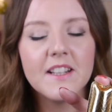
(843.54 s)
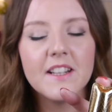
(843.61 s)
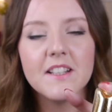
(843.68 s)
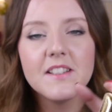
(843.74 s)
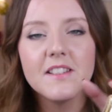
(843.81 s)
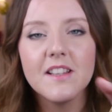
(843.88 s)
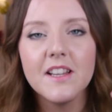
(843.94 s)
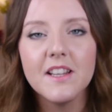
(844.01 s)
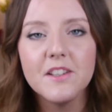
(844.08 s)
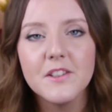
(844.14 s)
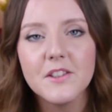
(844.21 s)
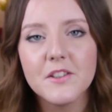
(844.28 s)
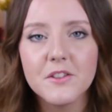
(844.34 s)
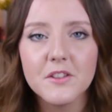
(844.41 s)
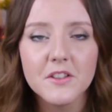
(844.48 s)
this
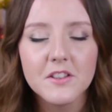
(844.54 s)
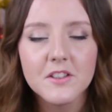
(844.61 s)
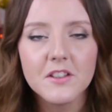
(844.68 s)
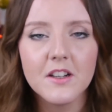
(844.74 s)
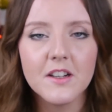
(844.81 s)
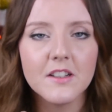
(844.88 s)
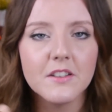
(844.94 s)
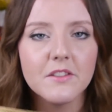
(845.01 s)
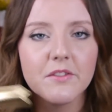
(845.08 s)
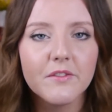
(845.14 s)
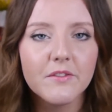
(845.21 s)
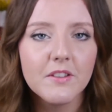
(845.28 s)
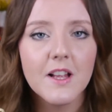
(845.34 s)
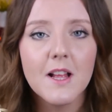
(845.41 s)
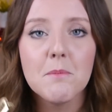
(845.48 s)
and just kind of
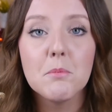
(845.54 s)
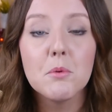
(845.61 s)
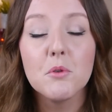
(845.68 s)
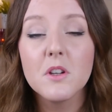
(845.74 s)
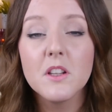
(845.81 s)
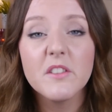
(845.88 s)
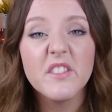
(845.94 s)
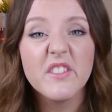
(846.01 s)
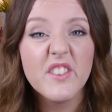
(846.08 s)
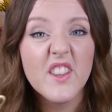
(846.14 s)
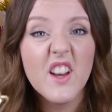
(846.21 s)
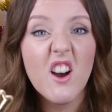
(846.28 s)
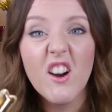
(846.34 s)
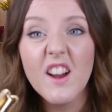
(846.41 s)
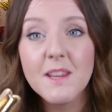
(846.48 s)
bought it for the
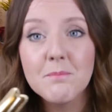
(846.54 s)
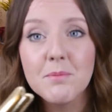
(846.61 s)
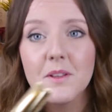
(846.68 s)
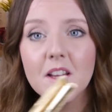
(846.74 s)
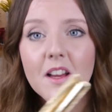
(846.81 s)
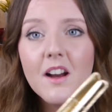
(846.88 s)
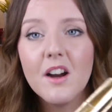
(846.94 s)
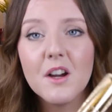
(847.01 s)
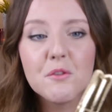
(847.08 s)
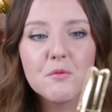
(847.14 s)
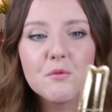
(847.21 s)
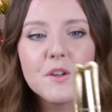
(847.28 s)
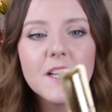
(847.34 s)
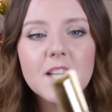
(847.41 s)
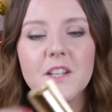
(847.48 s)
hype. I
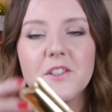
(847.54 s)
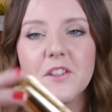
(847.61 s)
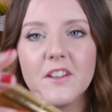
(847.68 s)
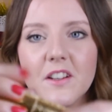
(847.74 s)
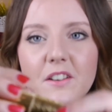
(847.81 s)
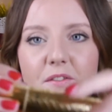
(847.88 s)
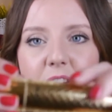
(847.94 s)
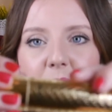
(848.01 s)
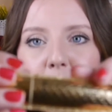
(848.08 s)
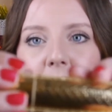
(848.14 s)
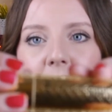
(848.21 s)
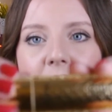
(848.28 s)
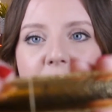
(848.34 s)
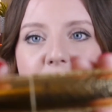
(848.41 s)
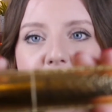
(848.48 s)
really do love this
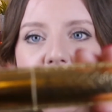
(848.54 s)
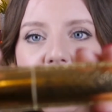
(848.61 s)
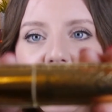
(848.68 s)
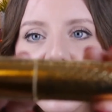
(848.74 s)
packaging